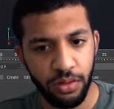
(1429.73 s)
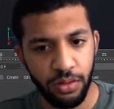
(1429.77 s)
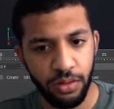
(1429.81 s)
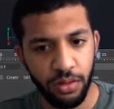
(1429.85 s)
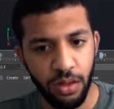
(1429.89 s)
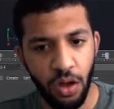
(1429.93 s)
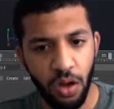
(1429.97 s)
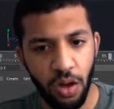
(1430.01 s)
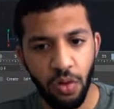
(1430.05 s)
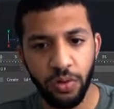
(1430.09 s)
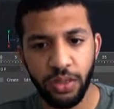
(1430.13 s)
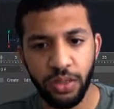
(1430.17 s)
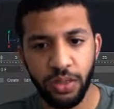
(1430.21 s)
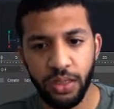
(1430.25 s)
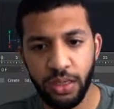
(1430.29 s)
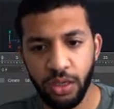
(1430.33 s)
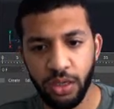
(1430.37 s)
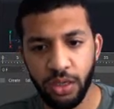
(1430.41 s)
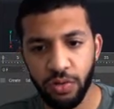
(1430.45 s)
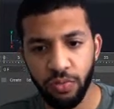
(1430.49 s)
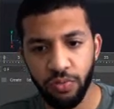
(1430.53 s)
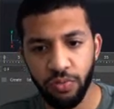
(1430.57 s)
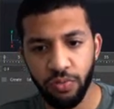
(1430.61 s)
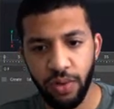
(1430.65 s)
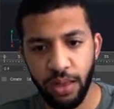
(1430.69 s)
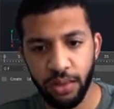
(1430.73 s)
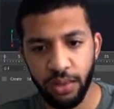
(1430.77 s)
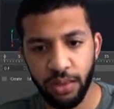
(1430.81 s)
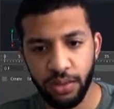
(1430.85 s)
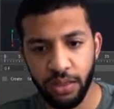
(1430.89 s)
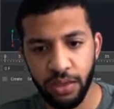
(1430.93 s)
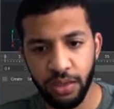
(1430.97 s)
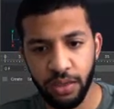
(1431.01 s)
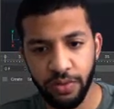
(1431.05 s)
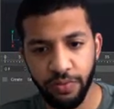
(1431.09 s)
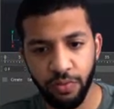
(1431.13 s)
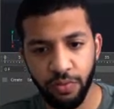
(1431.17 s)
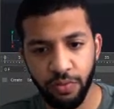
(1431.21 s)
Oh, it's set to
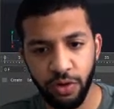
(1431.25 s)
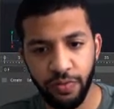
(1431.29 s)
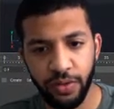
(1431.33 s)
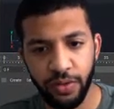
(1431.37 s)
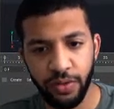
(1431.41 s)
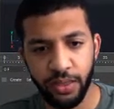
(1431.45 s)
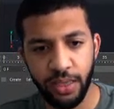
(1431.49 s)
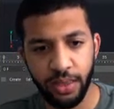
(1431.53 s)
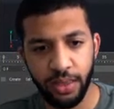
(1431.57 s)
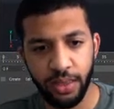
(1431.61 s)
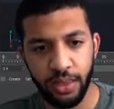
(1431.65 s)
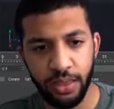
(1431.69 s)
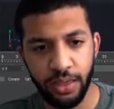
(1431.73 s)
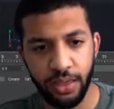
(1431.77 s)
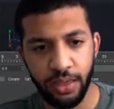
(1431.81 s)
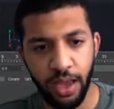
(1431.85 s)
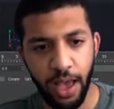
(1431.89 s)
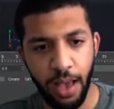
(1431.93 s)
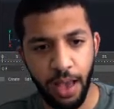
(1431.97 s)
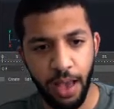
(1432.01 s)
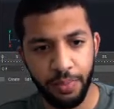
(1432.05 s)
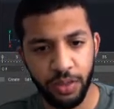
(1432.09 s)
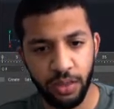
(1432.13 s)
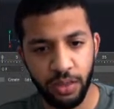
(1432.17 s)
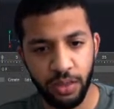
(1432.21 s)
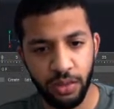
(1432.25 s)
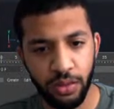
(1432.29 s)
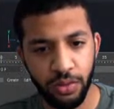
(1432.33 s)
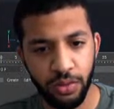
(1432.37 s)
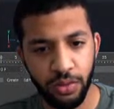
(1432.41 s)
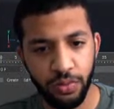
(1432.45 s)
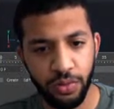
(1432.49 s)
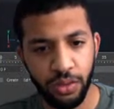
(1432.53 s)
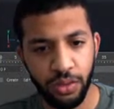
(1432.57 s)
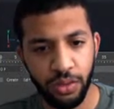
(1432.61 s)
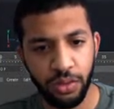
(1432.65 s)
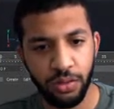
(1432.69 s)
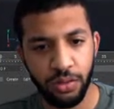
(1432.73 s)
relative. What if we set this to
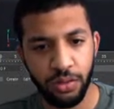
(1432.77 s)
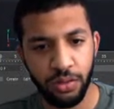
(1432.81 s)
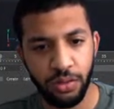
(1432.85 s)
absolute?